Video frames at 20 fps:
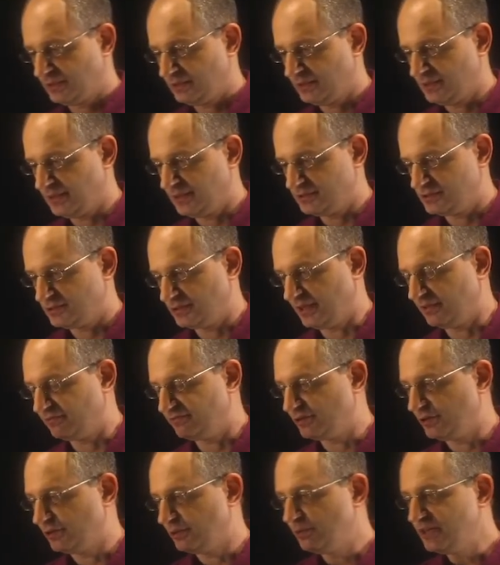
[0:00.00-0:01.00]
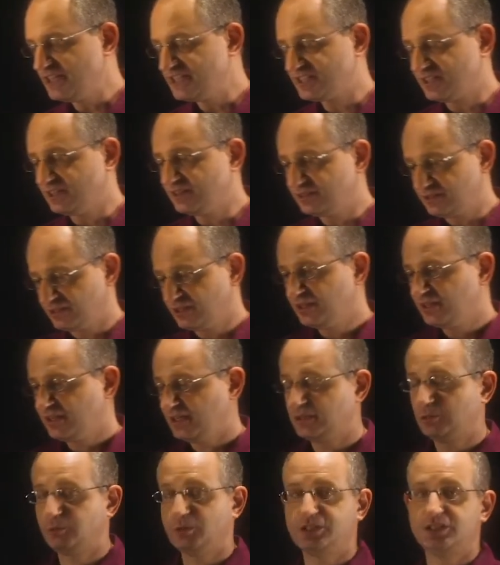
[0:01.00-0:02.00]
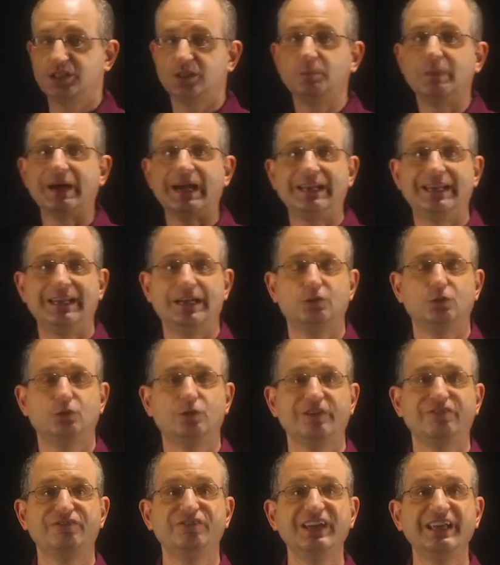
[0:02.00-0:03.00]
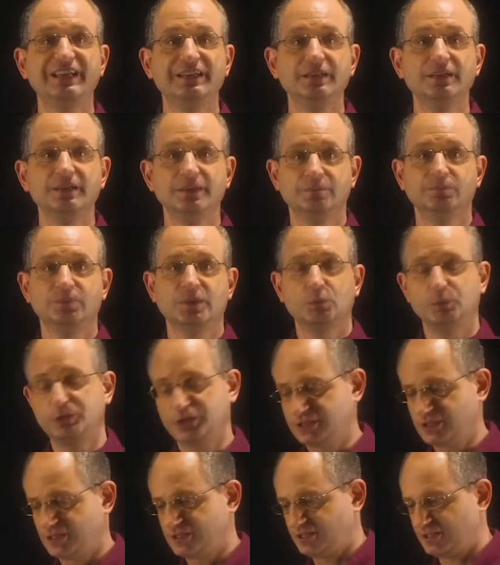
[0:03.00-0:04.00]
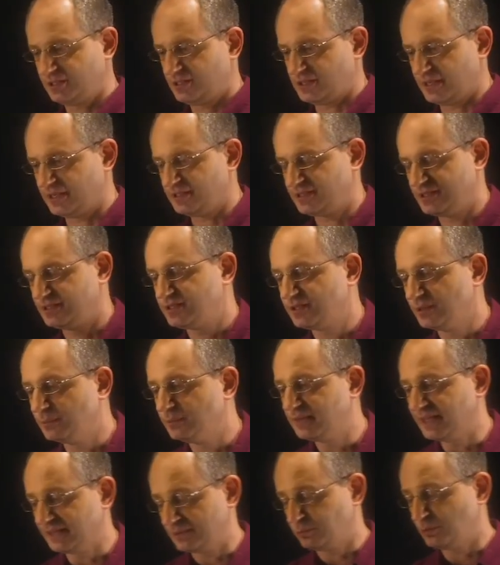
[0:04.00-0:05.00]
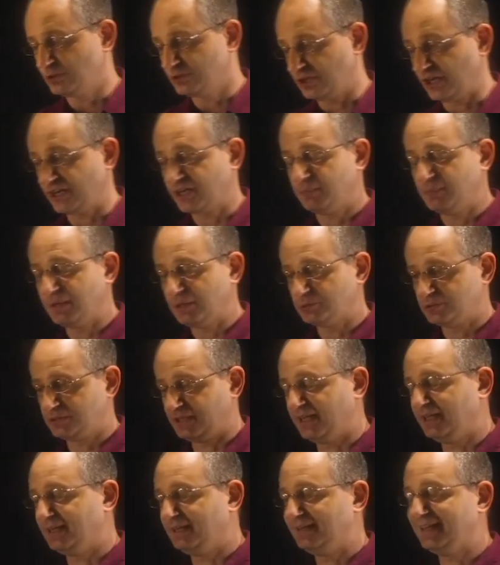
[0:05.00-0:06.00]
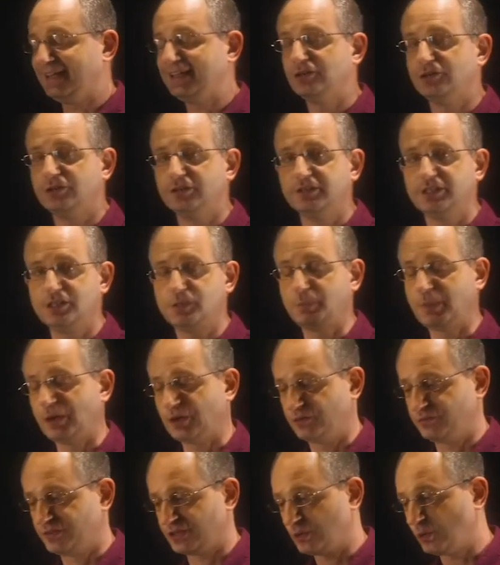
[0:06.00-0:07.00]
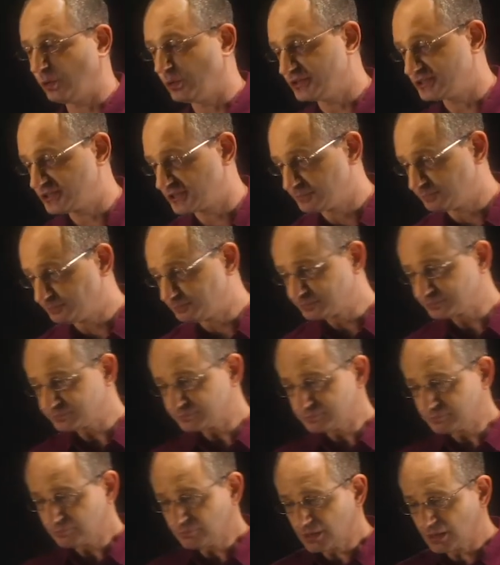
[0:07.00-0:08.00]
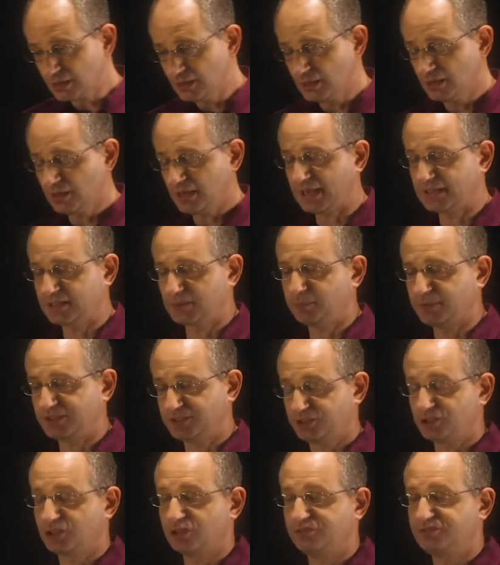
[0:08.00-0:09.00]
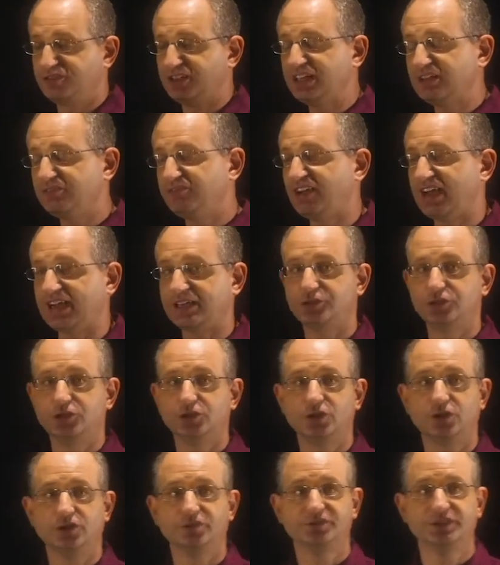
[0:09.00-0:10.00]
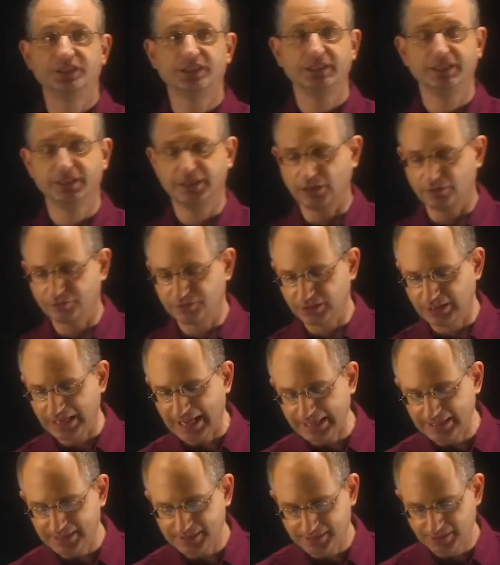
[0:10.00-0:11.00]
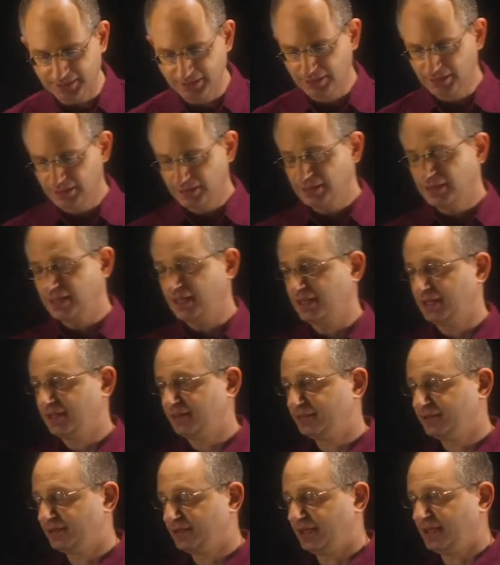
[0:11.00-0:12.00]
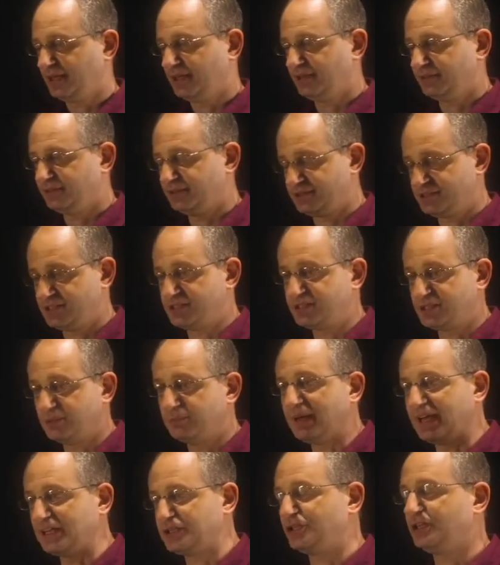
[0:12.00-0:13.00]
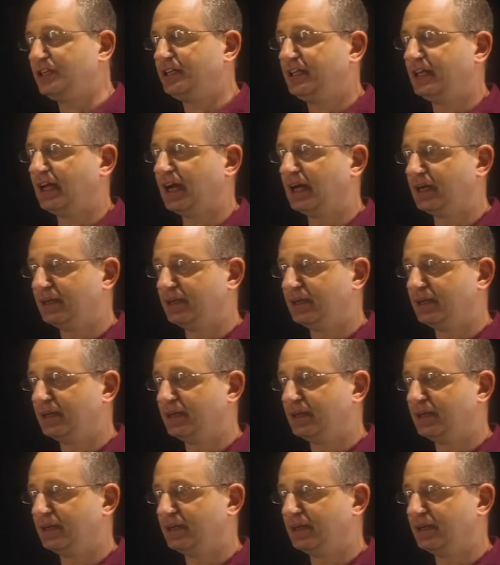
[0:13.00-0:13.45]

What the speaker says: is very recent in twisted bilayer graphene, which is a system that we'll talk about later in this part of the course. At the particular filling factor of the lattice, the system actually